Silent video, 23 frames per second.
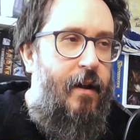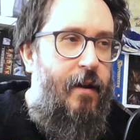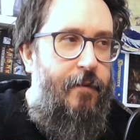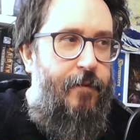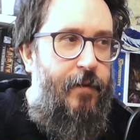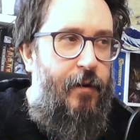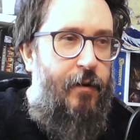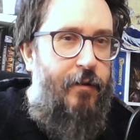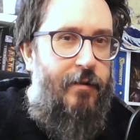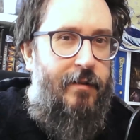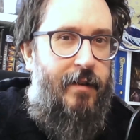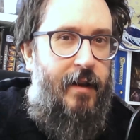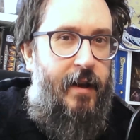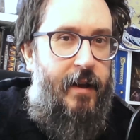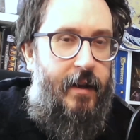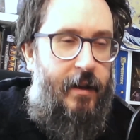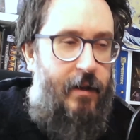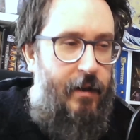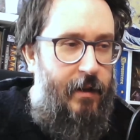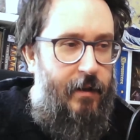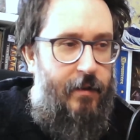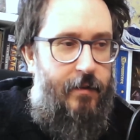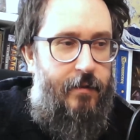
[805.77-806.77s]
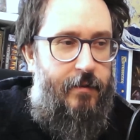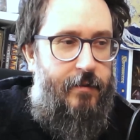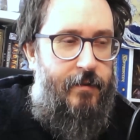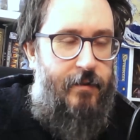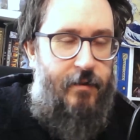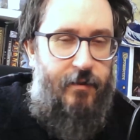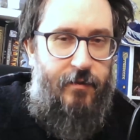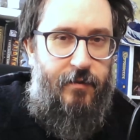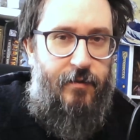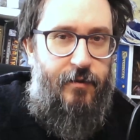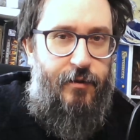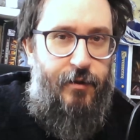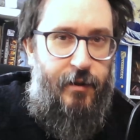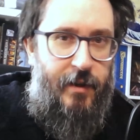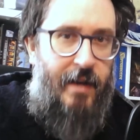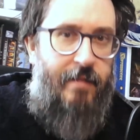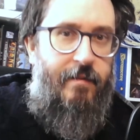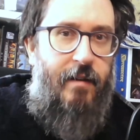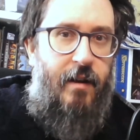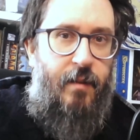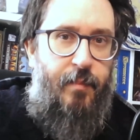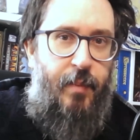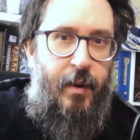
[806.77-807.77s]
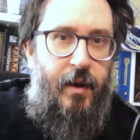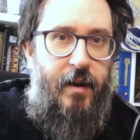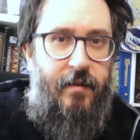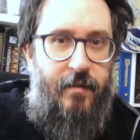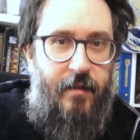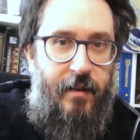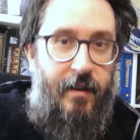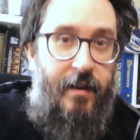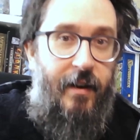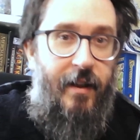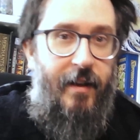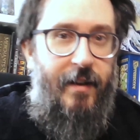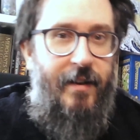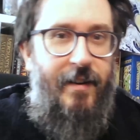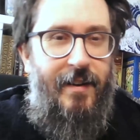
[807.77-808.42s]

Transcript: feels like it's just generic person.